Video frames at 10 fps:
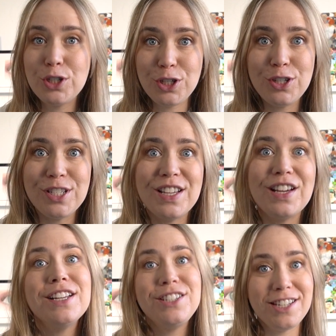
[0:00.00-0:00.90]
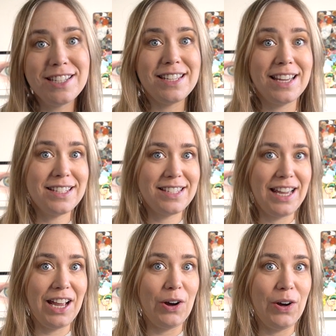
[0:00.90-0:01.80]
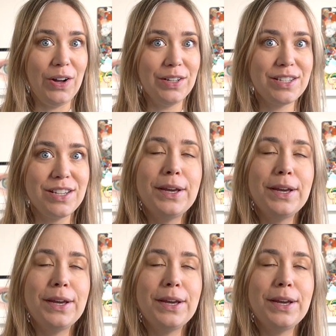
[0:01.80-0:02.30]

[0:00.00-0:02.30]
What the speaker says: choosing GCSE Art,